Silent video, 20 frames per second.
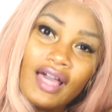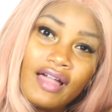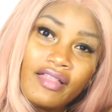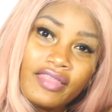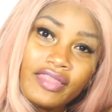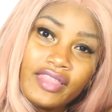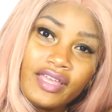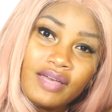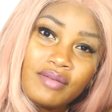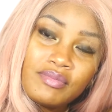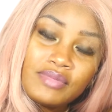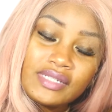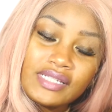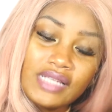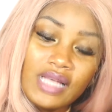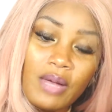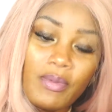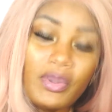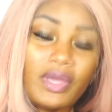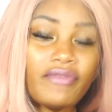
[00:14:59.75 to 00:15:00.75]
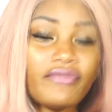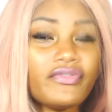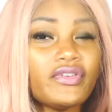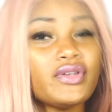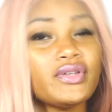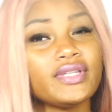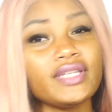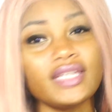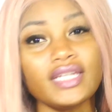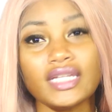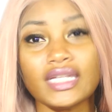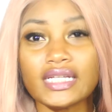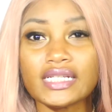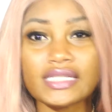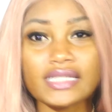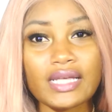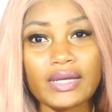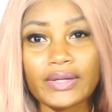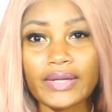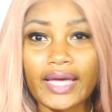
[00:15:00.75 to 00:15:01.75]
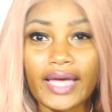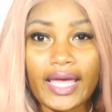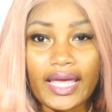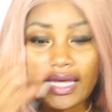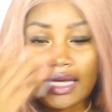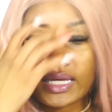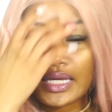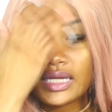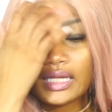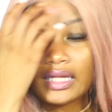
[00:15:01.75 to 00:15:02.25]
a thumbs up if you didn't it's okay